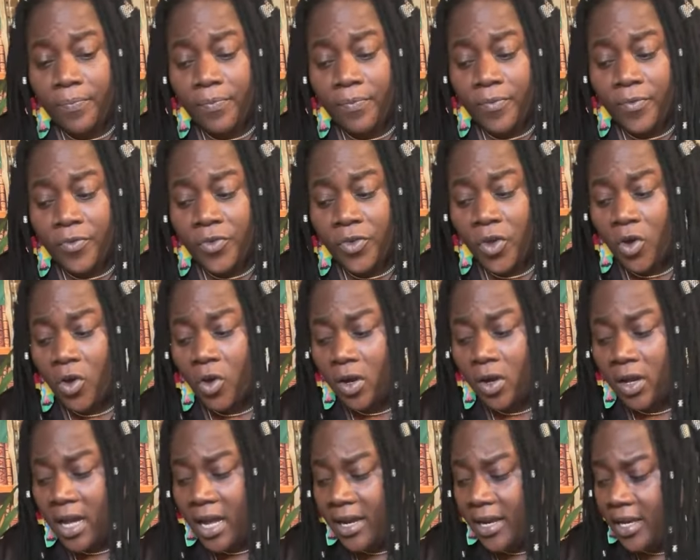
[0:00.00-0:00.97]
So,
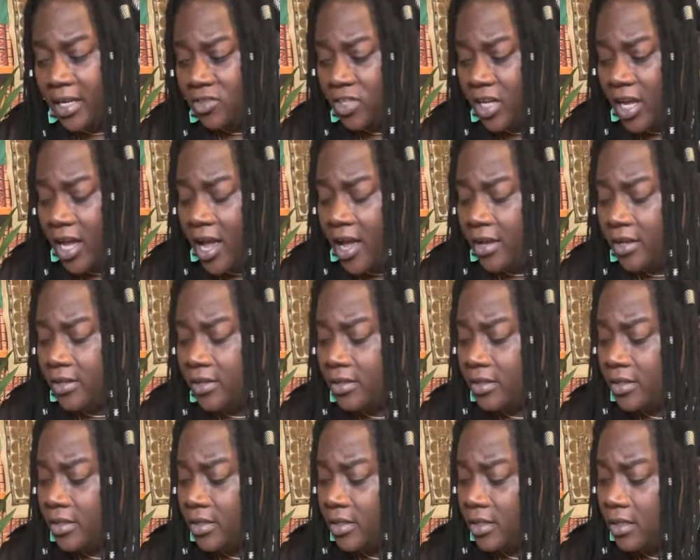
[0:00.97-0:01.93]
Kadijah,
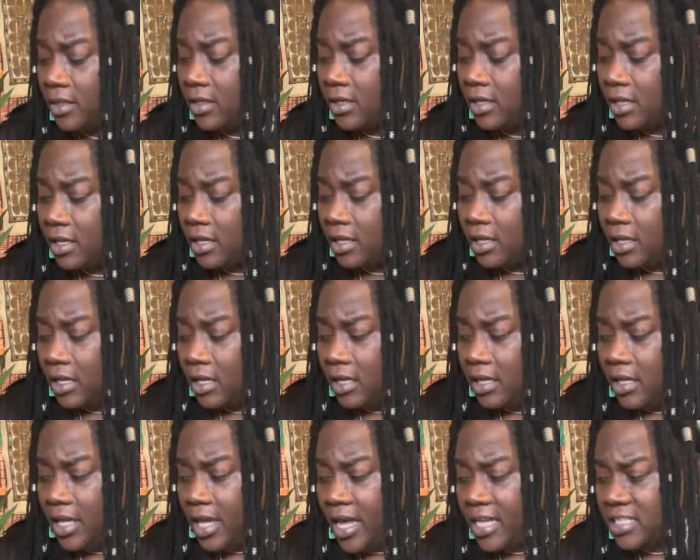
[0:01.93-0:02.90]

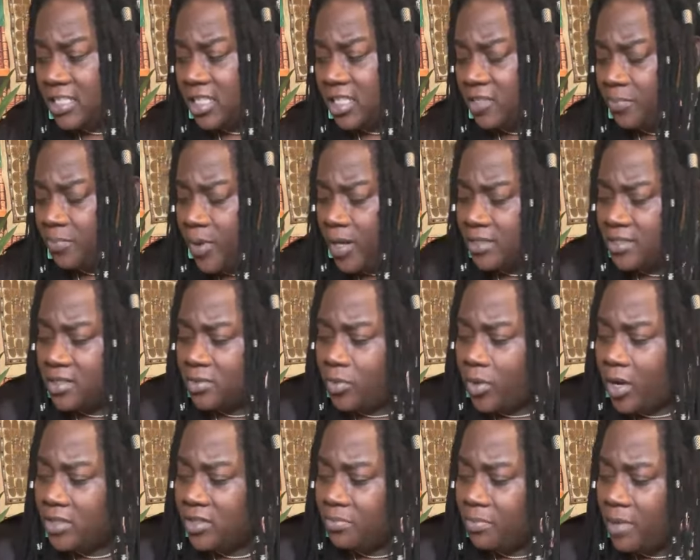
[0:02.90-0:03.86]
yes, this person
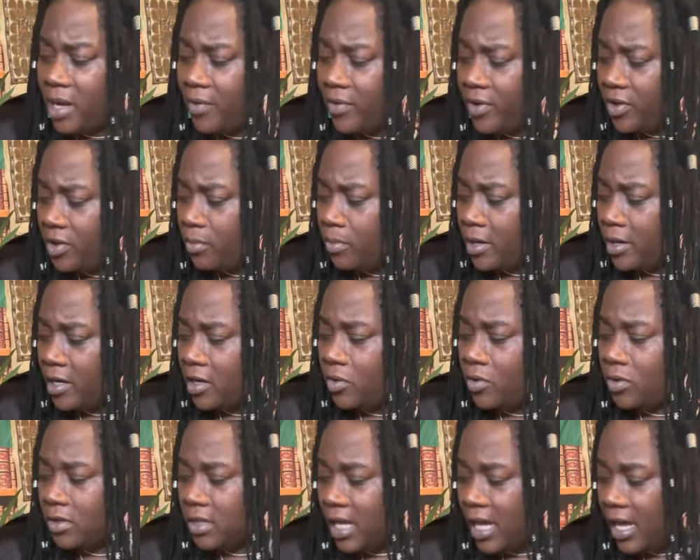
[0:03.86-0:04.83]
want to marry you, but it
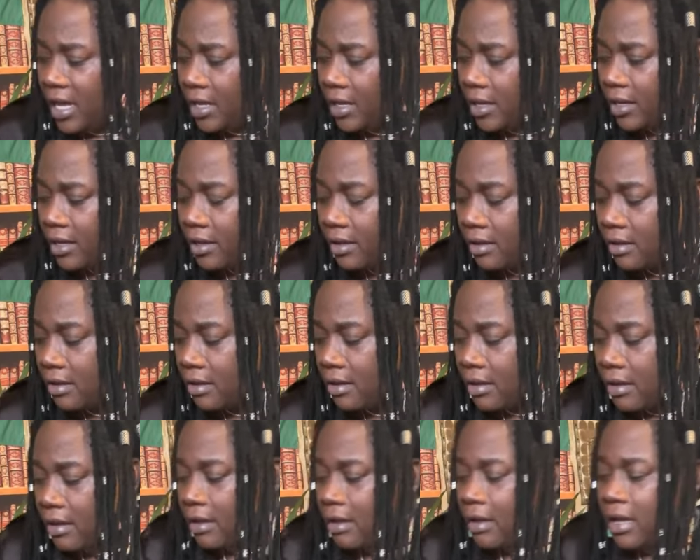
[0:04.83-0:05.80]
look like
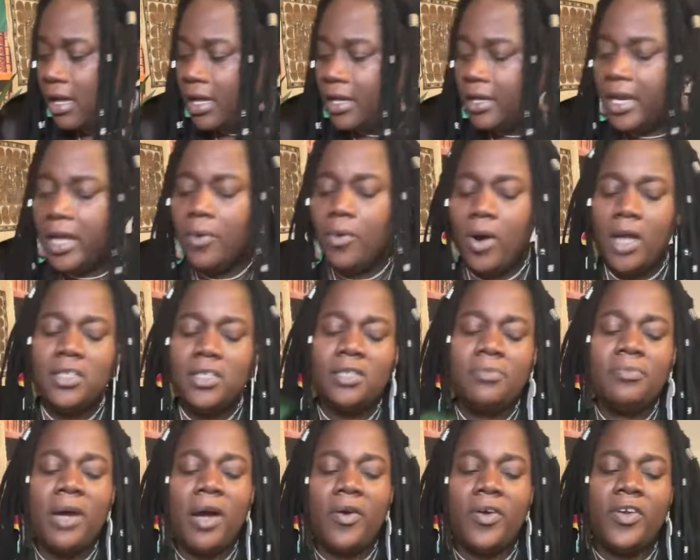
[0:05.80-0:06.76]
they want to
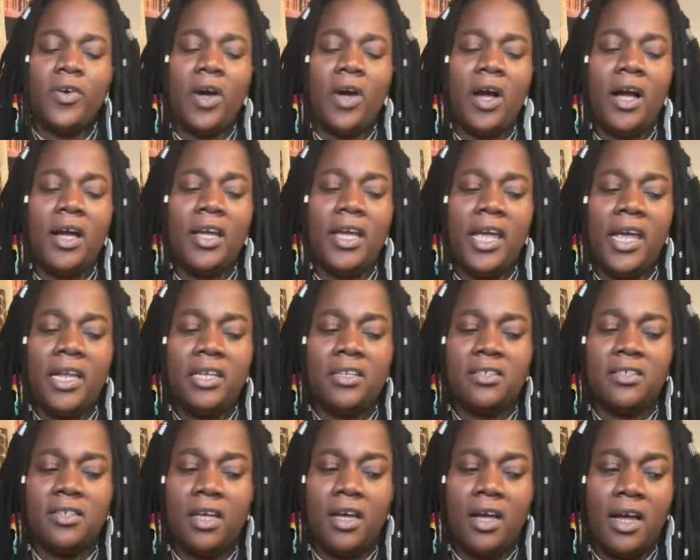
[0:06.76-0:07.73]
marry you
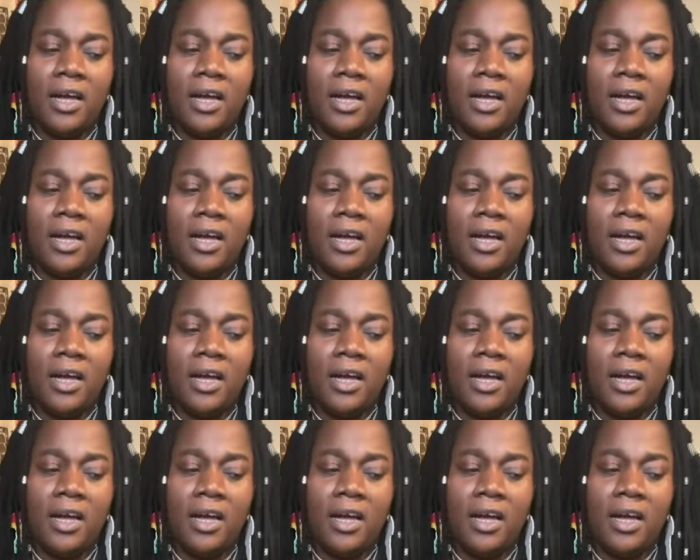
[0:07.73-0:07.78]
against